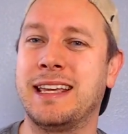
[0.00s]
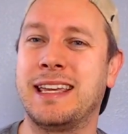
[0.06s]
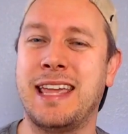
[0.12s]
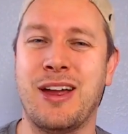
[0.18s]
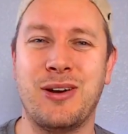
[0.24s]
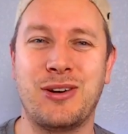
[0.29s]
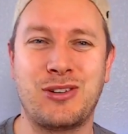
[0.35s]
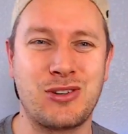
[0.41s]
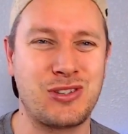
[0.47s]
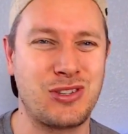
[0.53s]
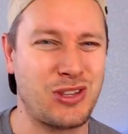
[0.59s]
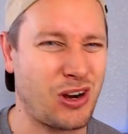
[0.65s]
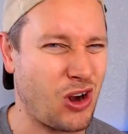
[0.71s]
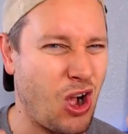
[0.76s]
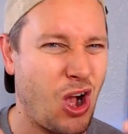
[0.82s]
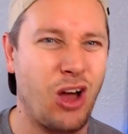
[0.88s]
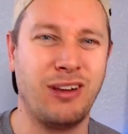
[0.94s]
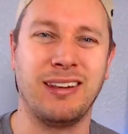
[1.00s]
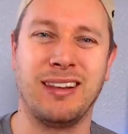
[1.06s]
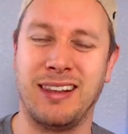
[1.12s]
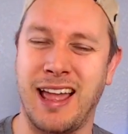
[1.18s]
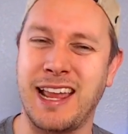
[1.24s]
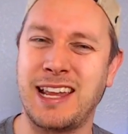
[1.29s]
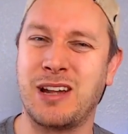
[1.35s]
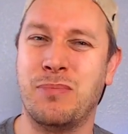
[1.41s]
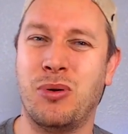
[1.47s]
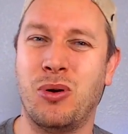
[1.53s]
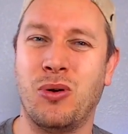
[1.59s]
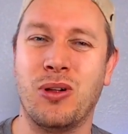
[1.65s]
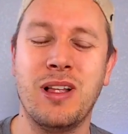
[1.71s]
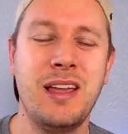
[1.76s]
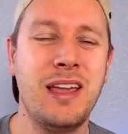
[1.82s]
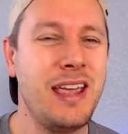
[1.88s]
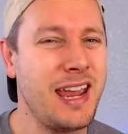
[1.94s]
to characters that are
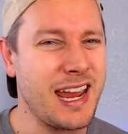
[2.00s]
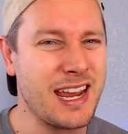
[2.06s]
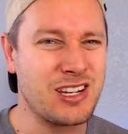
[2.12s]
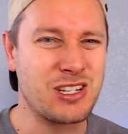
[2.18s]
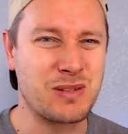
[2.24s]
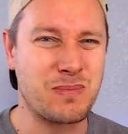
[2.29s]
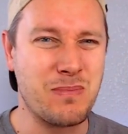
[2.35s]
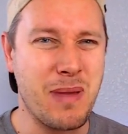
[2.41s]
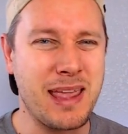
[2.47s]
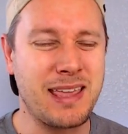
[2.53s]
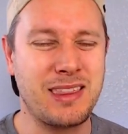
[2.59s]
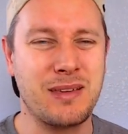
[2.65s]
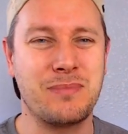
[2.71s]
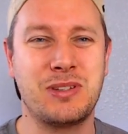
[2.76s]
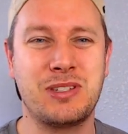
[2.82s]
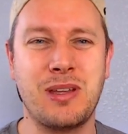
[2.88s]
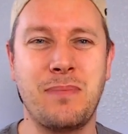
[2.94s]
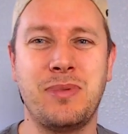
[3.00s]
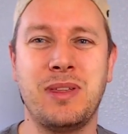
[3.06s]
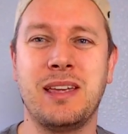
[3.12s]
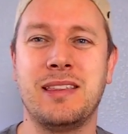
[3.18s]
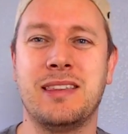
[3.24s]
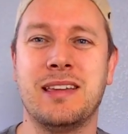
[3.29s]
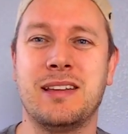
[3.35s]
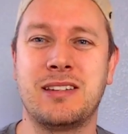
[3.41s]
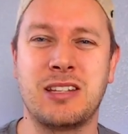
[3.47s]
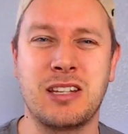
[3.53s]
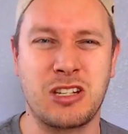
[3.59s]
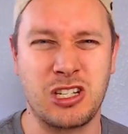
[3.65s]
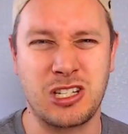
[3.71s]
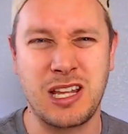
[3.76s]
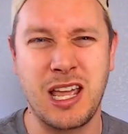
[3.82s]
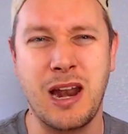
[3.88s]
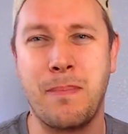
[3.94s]
unlikable and just make them something that
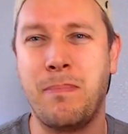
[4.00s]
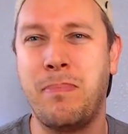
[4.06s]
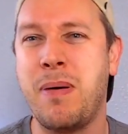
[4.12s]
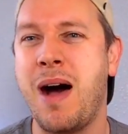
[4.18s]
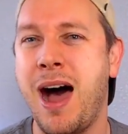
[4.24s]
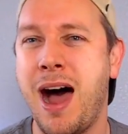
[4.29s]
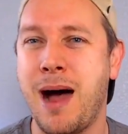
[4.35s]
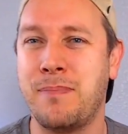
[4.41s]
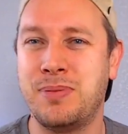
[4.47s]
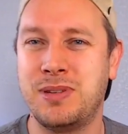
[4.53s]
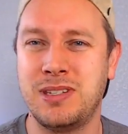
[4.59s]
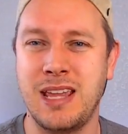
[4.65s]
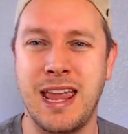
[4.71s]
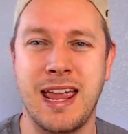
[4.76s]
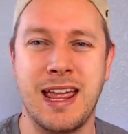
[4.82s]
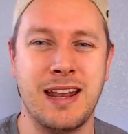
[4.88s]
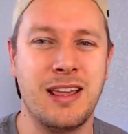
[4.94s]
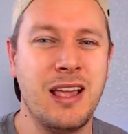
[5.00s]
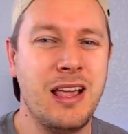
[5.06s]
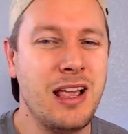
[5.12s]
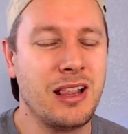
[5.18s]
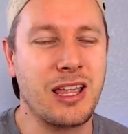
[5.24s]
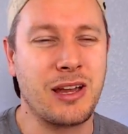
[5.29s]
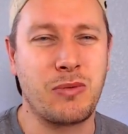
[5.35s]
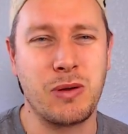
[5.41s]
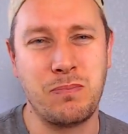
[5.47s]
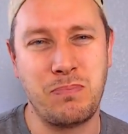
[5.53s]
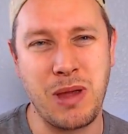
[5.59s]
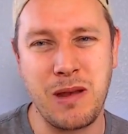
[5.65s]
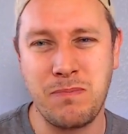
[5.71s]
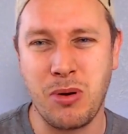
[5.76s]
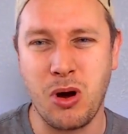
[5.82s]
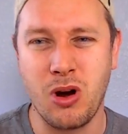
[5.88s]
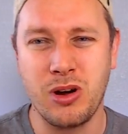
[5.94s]
just kind of pops. And like with
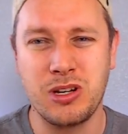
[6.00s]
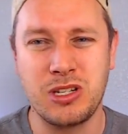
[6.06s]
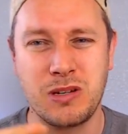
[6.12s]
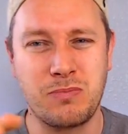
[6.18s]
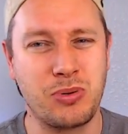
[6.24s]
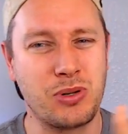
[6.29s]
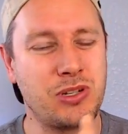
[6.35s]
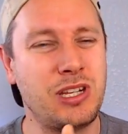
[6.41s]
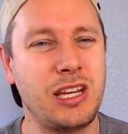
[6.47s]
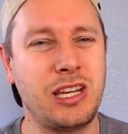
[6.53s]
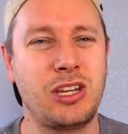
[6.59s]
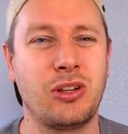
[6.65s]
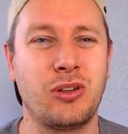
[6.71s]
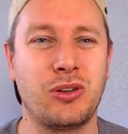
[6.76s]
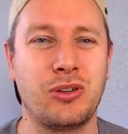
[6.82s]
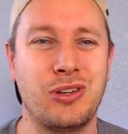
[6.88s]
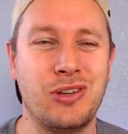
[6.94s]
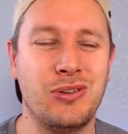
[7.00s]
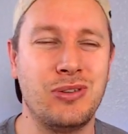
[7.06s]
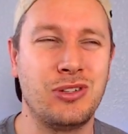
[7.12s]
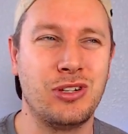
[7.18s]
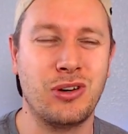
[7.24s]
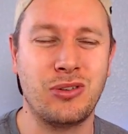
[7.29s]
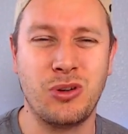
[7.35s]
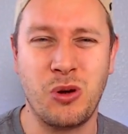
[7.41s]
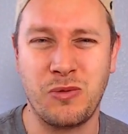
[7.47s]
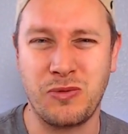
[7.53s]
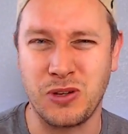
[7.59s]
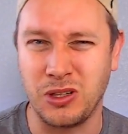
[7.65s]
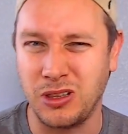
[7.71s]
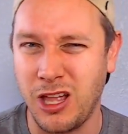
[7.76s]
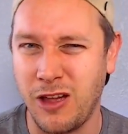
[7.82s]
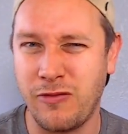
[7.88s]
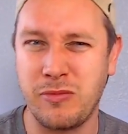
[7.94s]
Ben Barnes in particular, you, you don't know if you
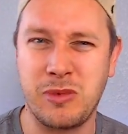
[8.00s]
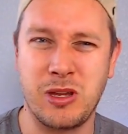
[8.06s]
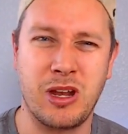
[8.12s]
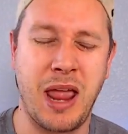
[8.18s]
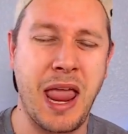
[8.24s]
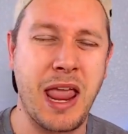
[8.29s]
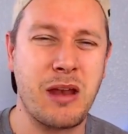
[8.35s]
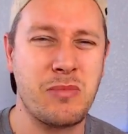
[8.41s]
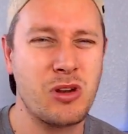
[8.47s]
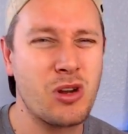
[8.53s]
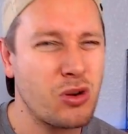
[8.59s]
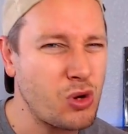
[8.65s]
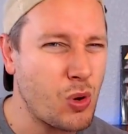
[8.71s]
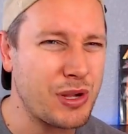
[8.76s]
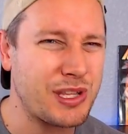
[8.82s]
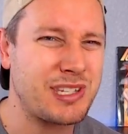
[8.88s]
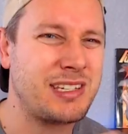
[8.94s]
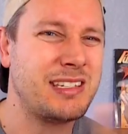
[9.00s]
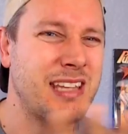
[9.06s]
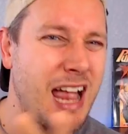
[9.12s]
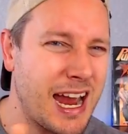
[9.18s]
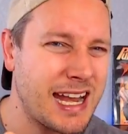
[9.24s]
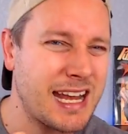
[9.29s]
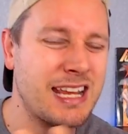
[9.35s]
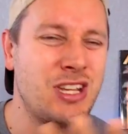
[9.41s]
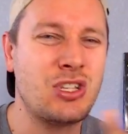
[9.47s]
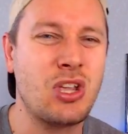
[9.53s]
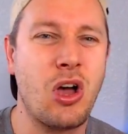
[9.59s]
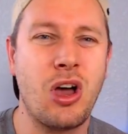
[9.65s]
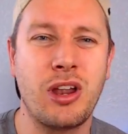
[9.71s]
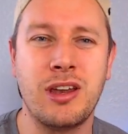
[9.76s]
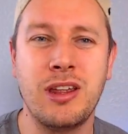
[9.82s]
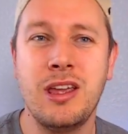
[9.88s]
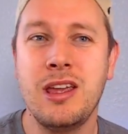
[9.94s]
love him, you hate him, you don't know what side he's
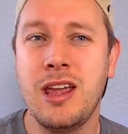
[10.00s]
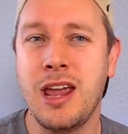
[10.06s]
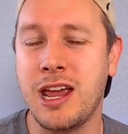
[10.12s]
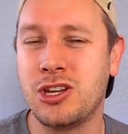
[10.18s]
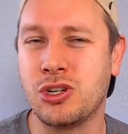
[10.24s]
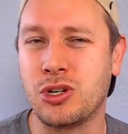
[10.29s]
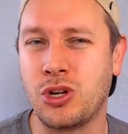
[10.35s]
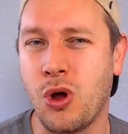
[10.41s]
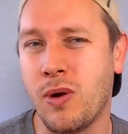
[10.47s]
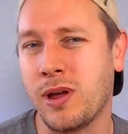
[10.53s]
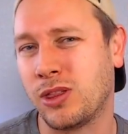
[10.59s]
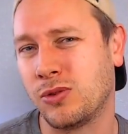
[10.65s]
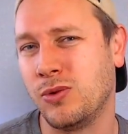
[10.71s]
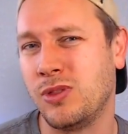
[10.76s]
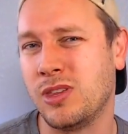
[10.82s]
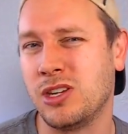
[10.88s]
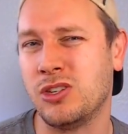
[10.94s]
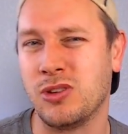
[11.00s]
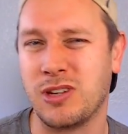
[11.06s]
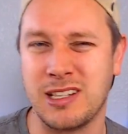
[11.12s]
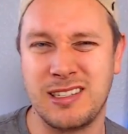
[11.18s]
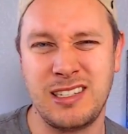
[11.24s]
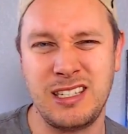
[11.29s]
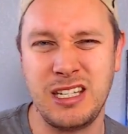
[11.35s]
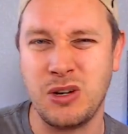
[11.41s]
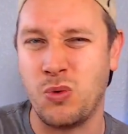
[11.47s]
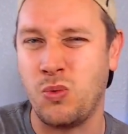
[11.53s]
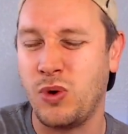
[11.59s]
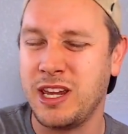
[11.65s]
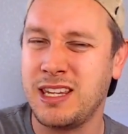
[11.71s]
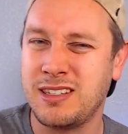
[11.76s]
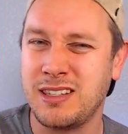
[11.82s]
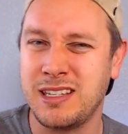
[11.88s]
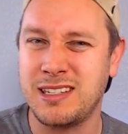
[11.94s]
on as you're going through things. You can see a
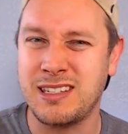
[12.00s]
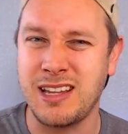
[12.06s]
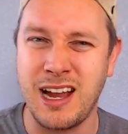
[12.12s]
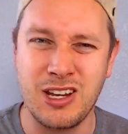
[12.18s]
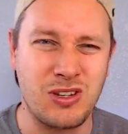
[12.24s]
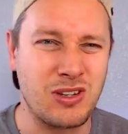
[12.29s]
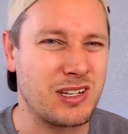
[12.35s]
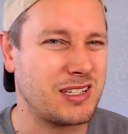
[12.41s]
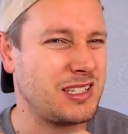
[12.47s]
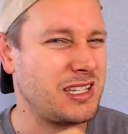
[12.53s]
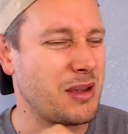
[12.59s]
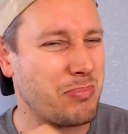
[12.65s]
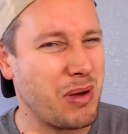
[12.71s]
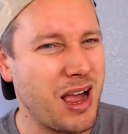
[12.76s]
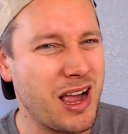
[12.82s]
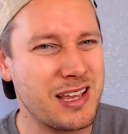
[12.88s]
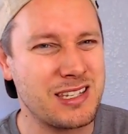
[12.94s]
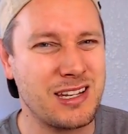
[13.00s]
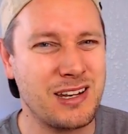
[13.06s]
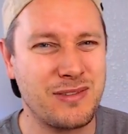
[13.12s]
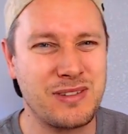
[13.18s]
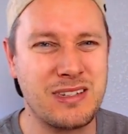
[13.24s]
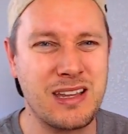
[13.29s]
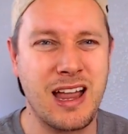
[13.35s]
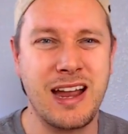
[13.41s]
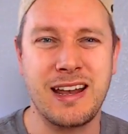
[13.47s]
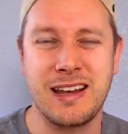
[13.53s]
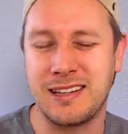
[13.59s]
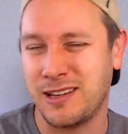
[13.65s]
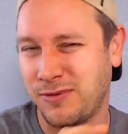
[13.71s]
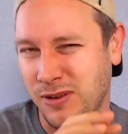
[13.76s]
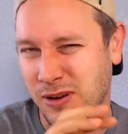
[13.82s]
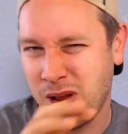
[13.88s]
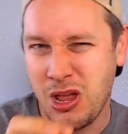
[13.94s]
Weasley side, you can see a positive side at
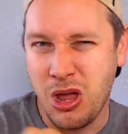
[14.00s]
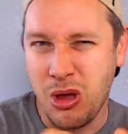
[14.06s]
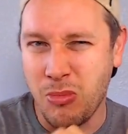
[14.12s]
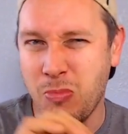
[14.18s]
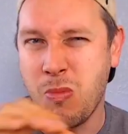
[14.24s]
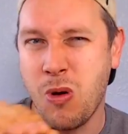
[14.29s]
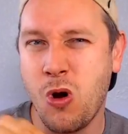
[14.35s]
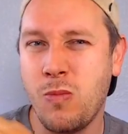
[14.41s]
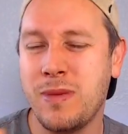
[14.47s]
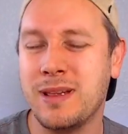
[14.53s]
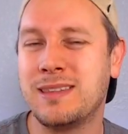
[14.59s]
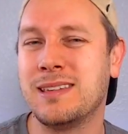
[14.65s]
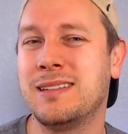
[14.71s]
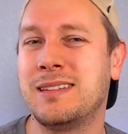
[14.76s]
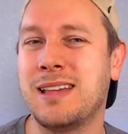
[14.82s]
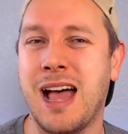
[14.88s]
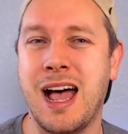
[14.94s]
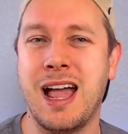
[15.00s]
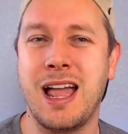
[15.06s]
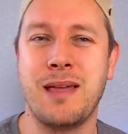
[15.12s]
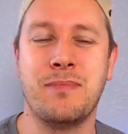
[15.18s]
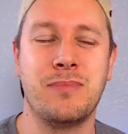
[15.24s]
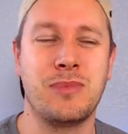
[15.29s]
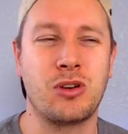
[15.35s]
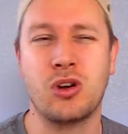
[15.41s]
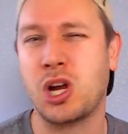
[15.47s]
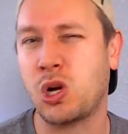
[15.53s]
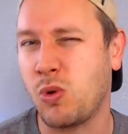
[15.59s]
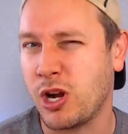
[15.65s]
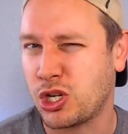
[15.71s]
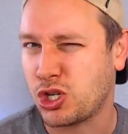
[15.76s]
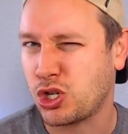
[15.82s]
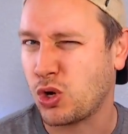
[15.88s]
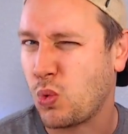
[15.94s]
different moments in time, you're not
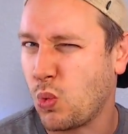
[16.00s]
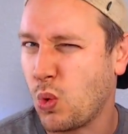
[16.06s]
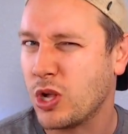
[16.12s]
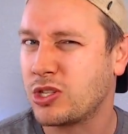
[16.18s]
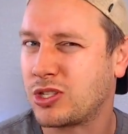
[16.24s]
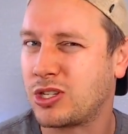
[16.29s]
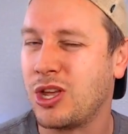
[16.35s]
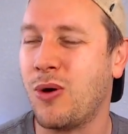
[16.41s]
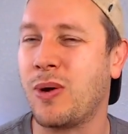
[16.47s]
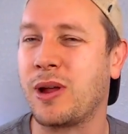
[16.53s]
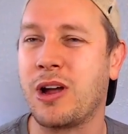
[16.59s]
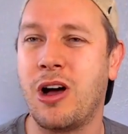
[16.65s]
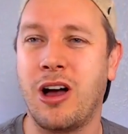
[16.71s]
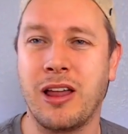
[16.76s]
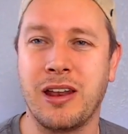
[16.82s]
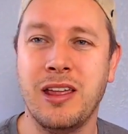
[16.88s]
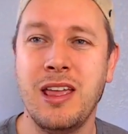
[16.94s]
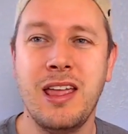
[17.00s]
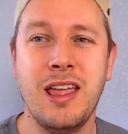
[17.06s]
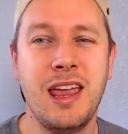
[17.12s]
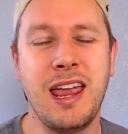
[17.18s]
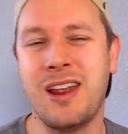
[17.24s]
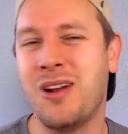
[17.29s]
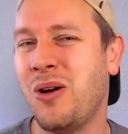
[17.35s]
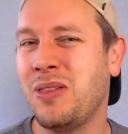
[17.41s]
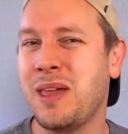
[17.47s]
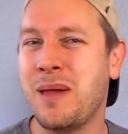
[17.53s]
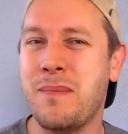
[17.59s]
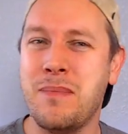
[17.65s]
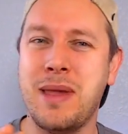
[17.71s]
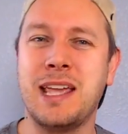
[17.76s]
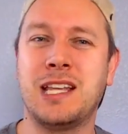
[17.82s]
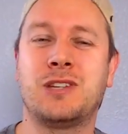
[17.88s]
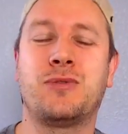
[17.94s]
quite sure what's going on, and all that
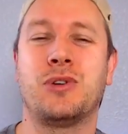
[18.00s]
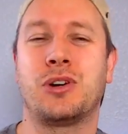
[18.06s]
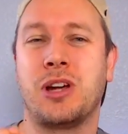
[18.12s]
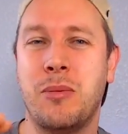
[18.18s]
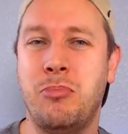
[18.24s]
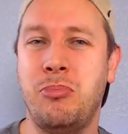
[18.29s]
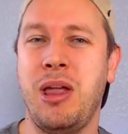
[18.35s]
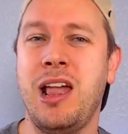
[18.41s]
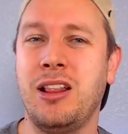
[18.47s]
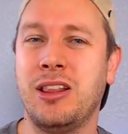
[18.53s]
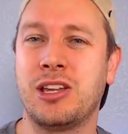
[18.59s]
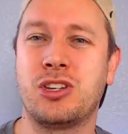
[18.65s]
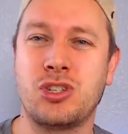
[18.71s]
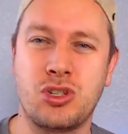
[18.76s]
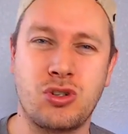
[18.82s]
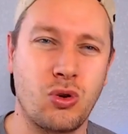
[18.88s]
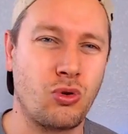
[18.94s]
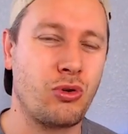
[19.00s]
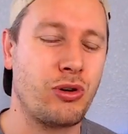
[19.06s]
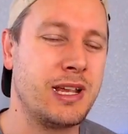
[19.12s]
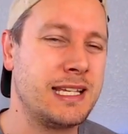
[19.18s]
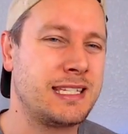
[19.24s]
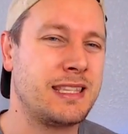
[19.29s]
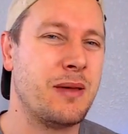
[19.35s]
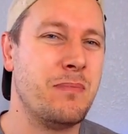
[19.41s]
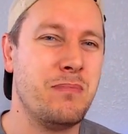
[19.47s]
makes for a compelling stories. The